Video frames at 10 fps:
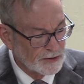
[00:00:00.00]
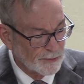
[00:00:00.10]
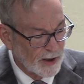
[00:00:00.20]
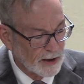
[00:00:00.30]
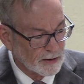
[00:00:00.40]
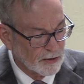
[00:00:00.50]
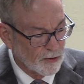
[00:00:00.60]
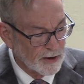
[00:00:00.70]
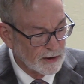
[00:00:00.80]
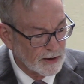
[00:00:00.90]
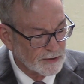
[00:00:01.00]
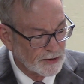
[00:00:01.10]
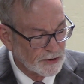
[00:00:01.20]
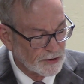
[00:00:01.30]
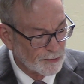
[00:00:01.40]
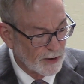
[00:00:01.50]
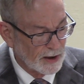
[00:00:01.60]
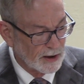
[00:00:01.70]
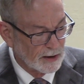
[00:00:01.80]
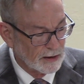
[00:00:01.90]
about loyalist
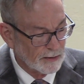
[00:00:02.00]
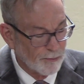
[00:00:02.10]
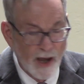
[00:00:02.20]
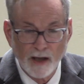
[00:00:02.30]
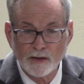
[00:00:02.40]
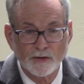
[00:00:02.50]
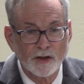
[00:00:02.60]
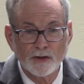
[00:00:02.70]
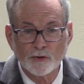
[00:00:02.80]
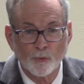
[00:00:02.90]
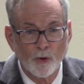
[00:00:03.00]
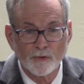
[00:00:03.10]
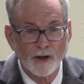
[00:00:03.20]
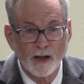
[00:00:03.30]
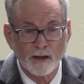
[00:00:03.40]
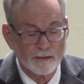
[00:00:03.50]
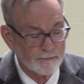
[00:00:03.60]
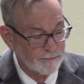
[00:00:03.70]
Spain, magazines won't take it.